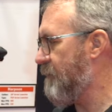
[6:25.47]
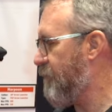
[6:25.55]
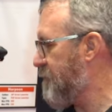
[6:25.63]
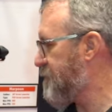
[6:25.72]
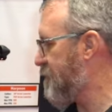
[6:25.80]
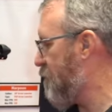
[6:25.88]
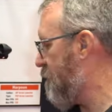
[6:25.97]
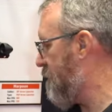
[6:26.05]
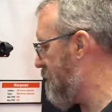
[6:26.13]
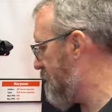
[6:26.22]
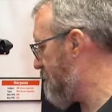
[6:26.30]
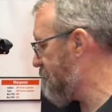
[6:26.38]
the first
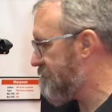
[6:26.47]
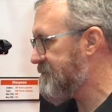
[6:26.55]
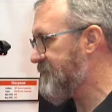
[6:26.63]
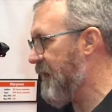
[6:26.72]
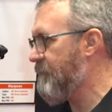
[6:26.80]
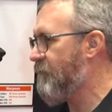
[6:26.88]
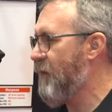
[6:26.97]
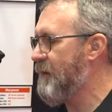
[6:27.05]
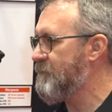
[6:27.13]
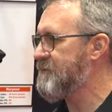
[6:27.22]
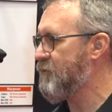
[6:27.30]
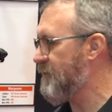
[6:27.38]
quarter time
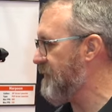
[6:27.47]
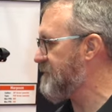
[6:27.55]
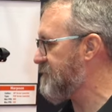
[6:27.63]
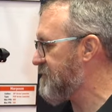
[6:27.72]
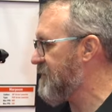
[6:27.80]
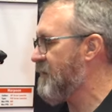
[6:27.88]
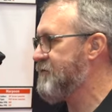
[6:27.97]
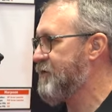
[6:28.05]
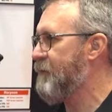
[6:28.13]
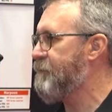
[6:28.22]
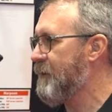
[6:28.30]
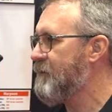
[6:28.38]
frame is yep. when this will start
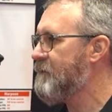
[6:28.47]
shipping.